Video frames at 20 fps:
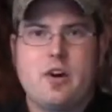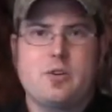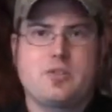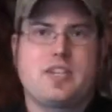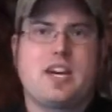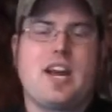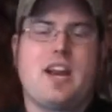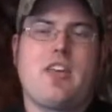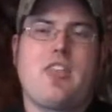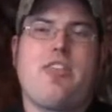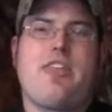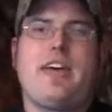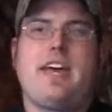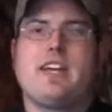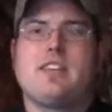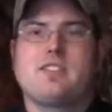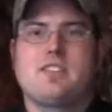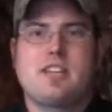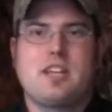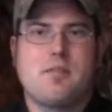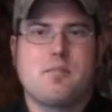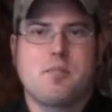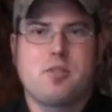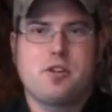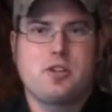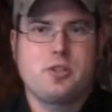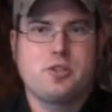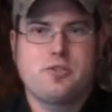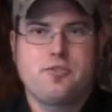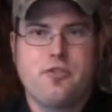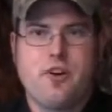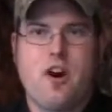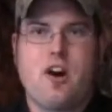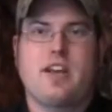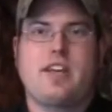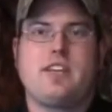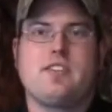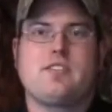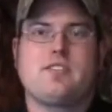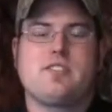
Those kind of things can produce foggy